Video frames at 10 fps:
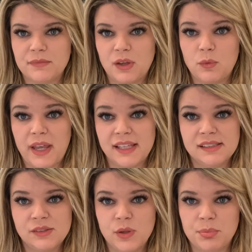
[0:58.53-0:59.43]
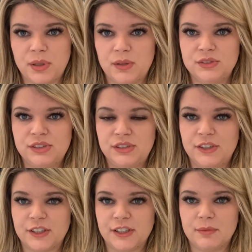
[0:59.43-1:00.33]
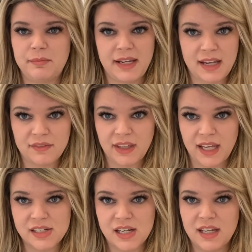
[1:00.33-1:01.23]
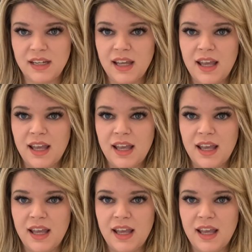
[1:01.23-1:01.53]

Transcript: ways to approach your main navigation.